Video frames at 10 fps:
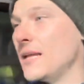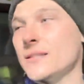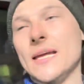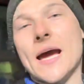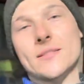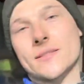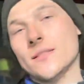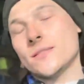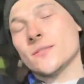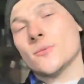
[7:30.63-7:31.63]
head
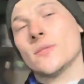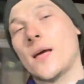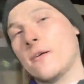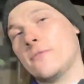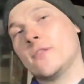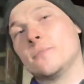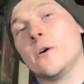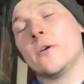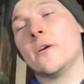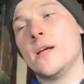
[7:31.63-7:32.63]
gaskets and whatnot for this
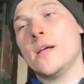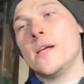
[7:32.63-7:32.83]
motor.